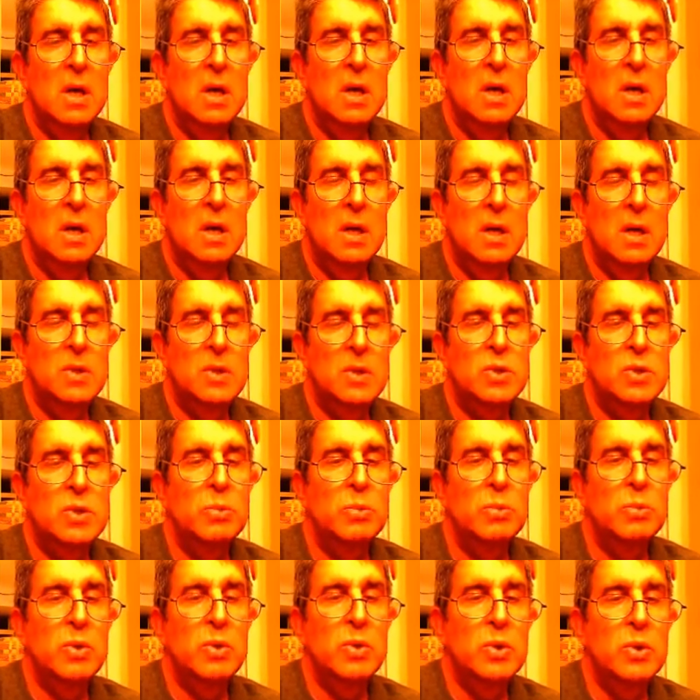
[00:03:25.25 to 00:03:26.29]

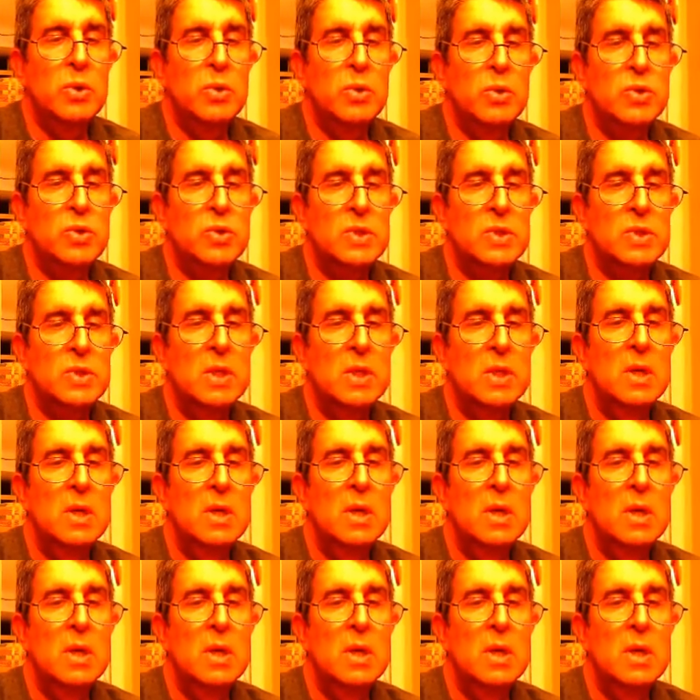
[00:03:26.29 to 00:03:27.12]
to produce